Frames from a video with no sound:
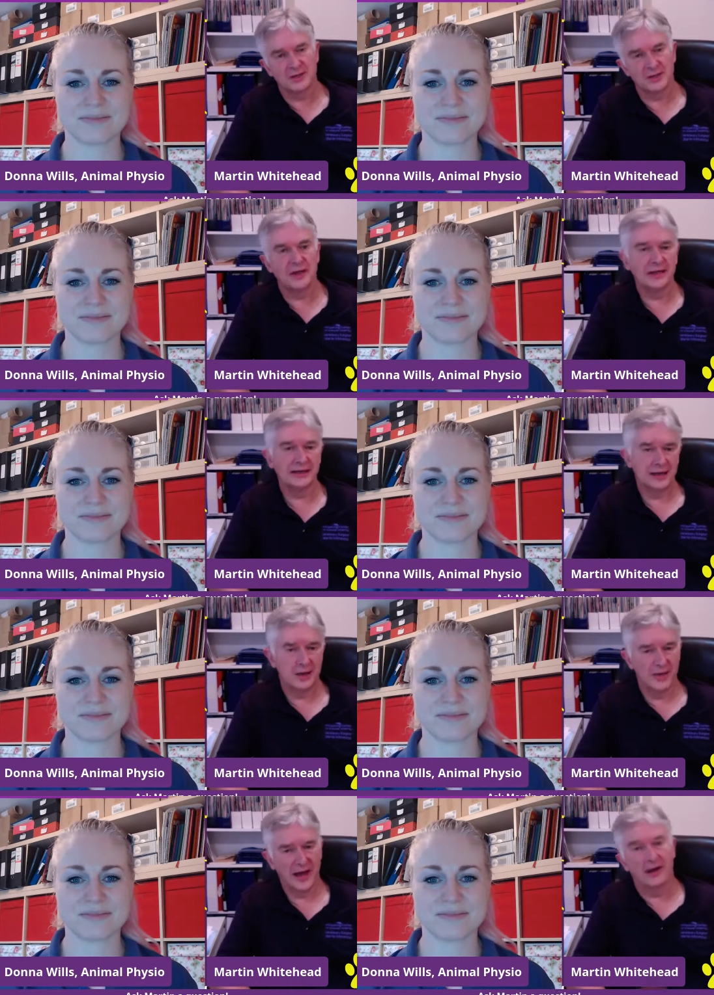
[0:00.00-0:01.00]
Speaker 1: doing it didn't
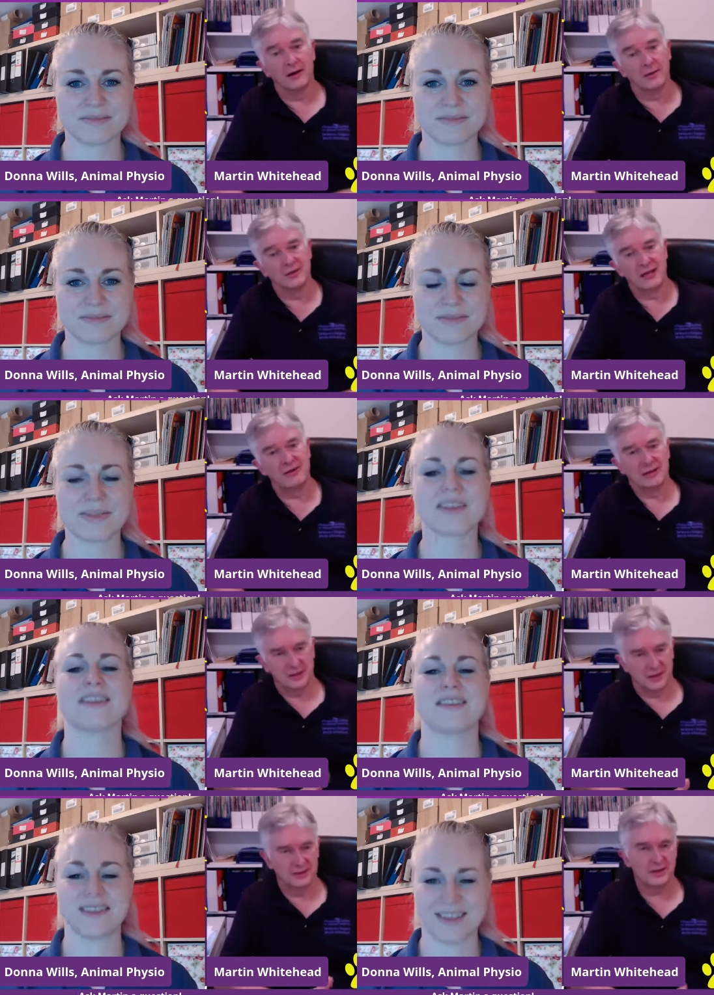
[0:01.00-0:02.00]
know that. I was a hearing
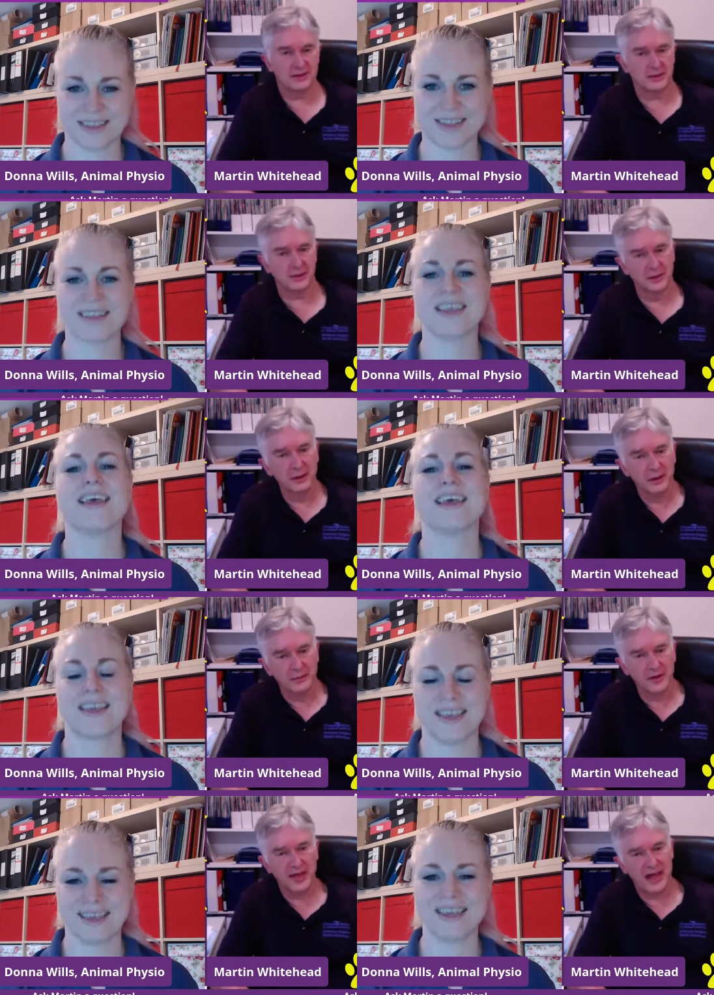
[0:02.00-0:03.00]
scientist, so, uh,
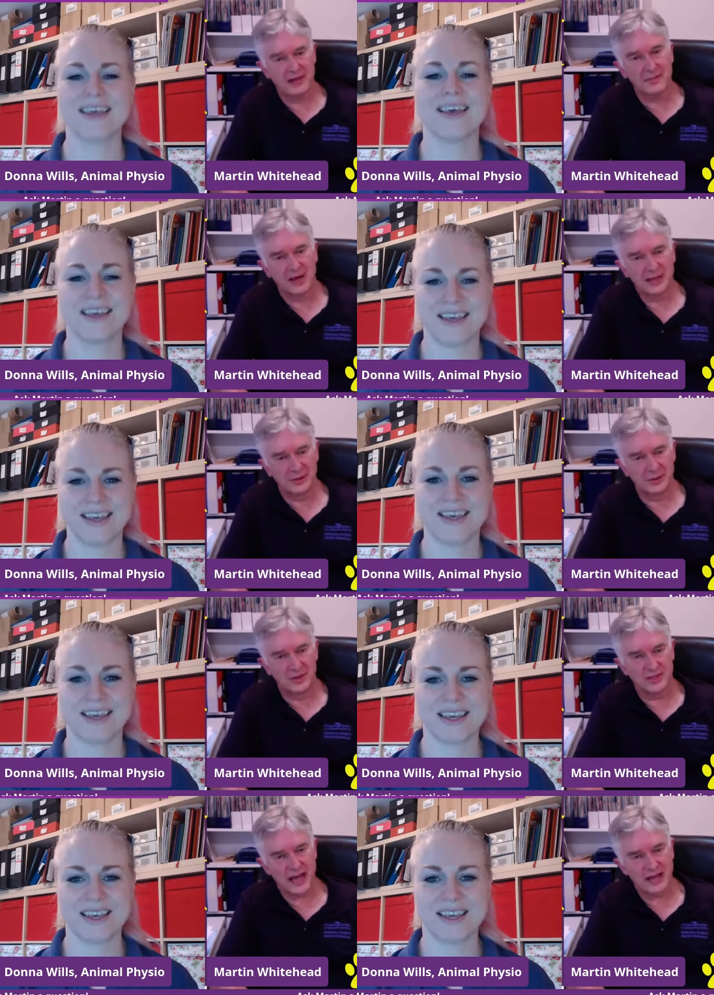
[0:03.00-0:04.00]
but they had the money to do
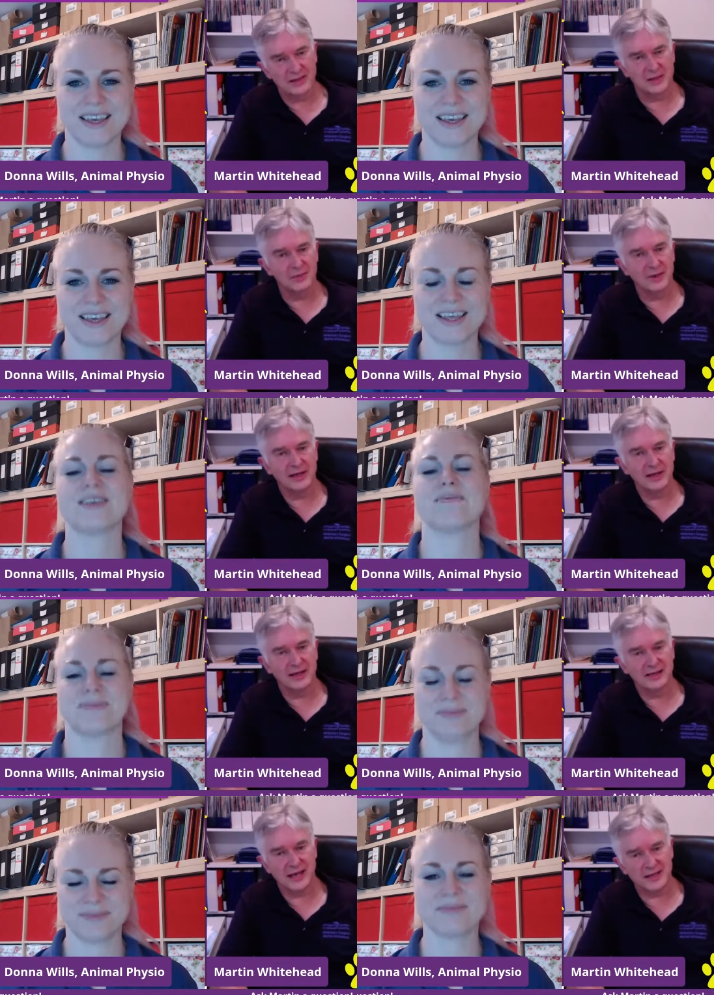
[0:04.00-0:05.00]
the test, so we went and did the
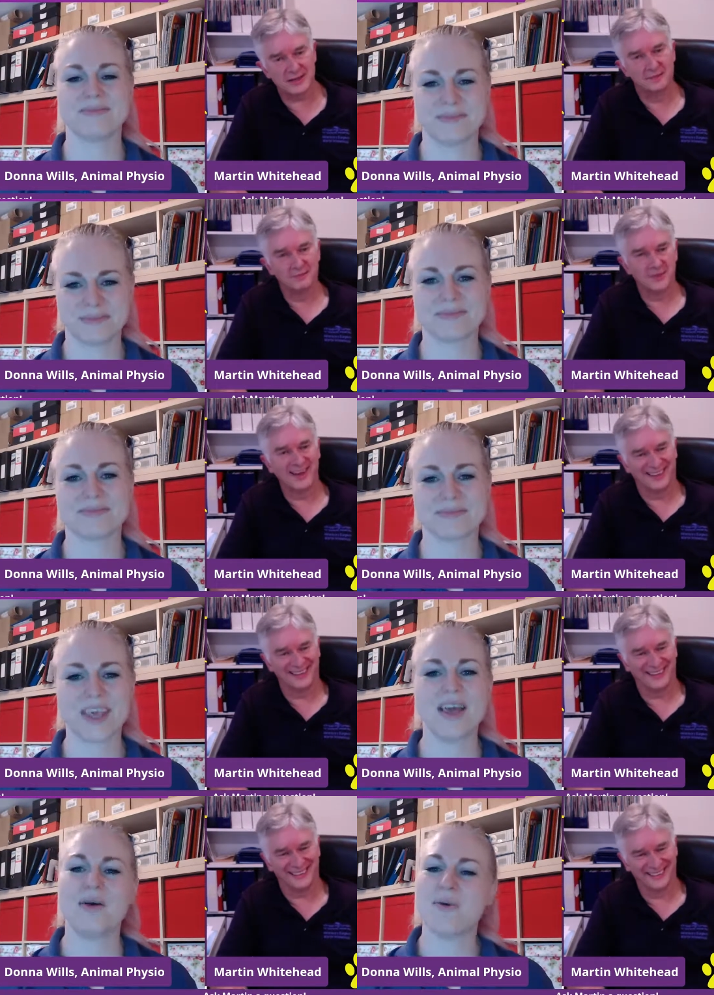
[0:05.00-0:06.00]
test
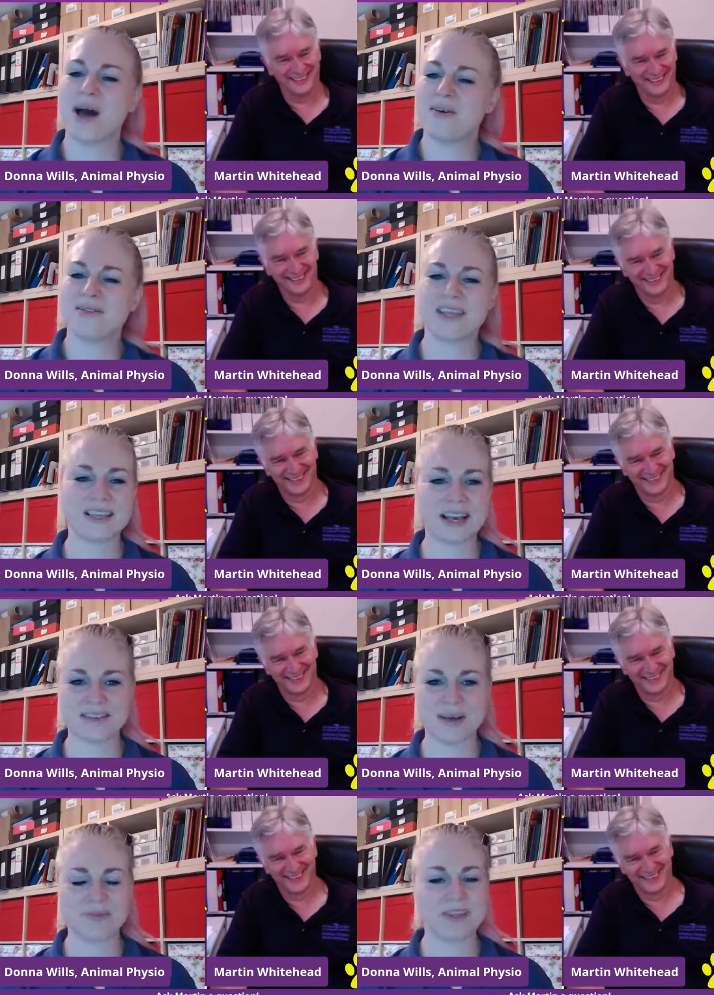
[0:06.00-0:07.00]
Speaker 2: well, then
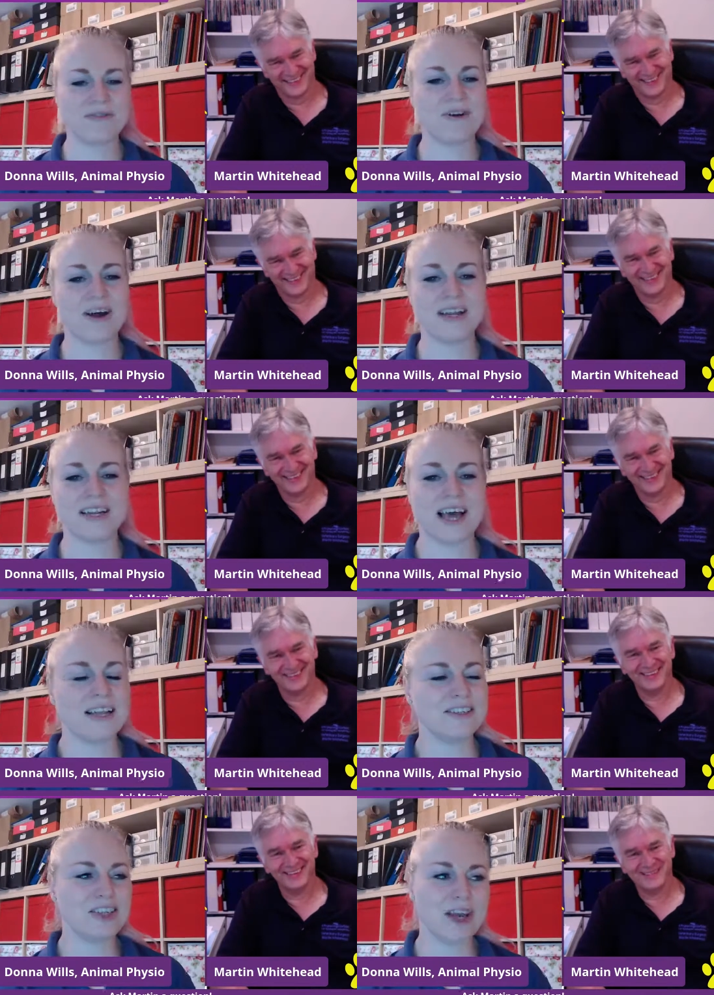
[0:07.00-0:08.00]
that's absolutely fine. And
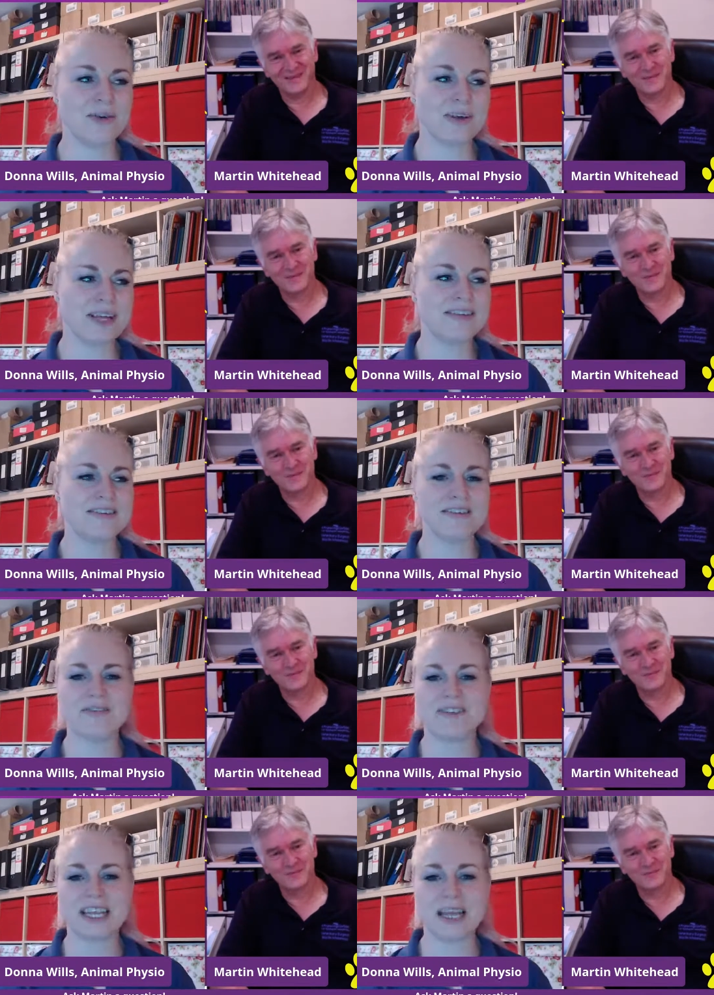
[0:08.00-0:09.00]
and you know, at least
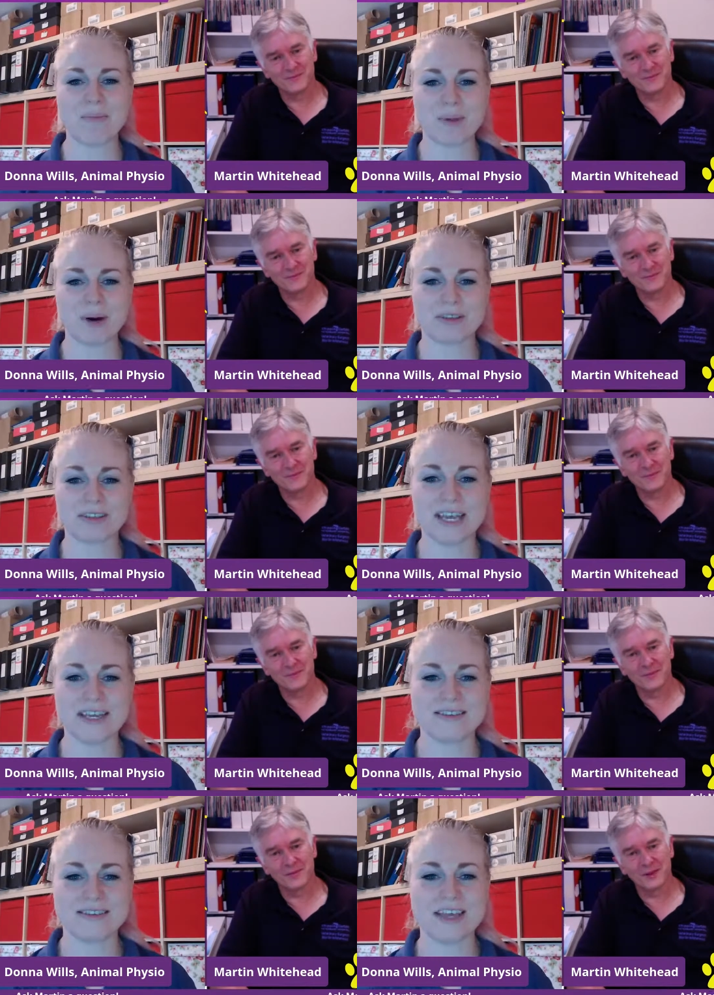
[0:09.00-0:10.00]
they've ticked that box and they
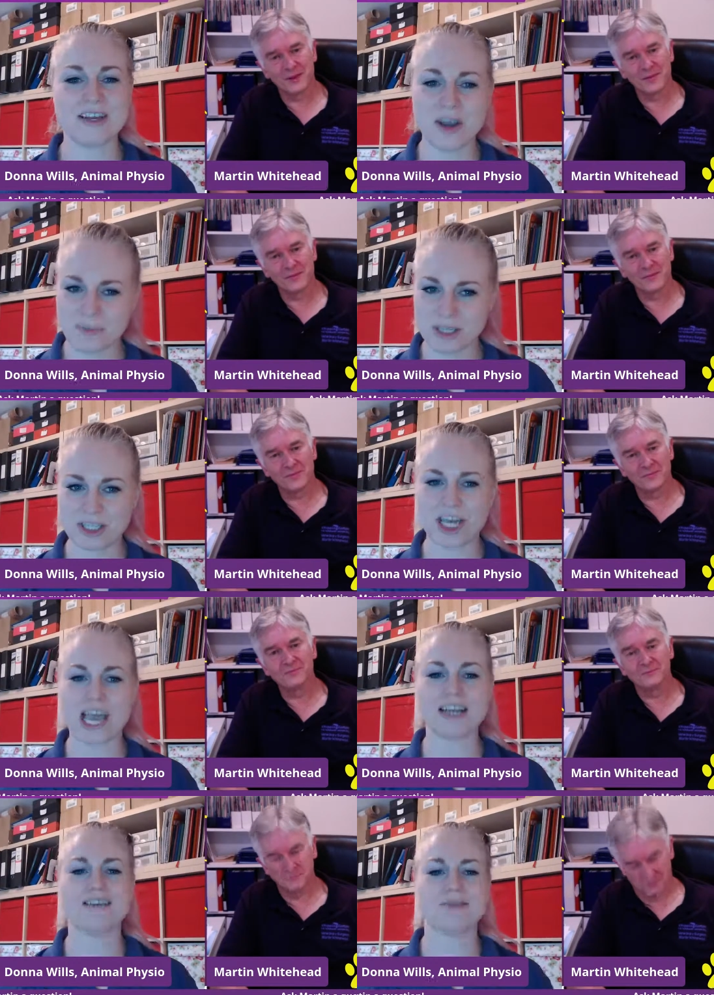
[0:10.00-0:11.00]
can say, nope, we
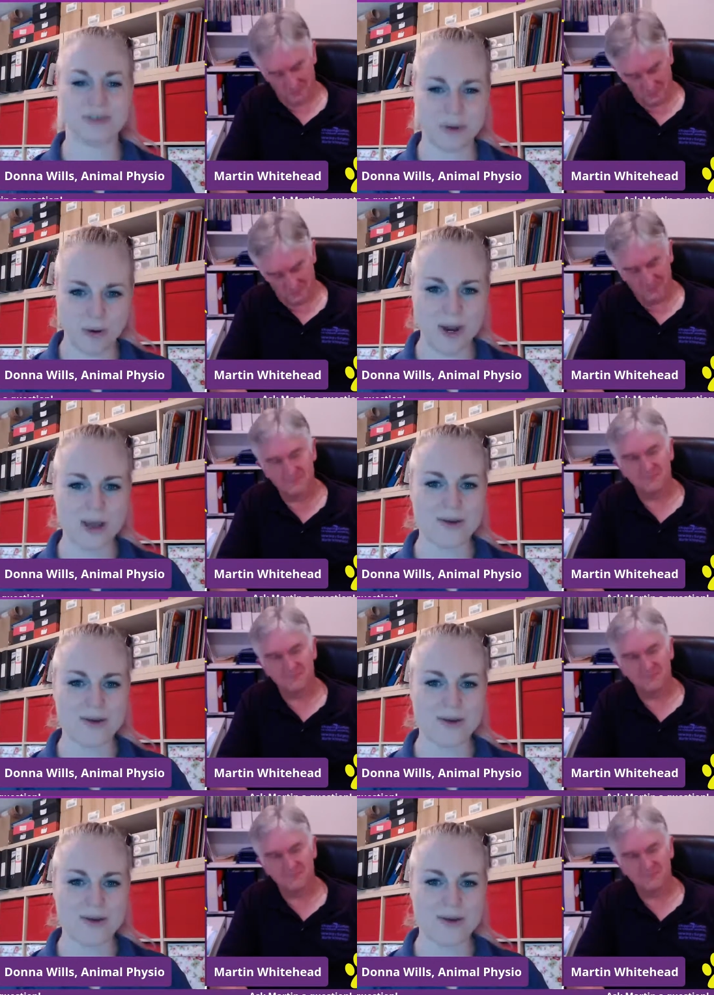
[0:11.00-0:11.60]
checked and it's all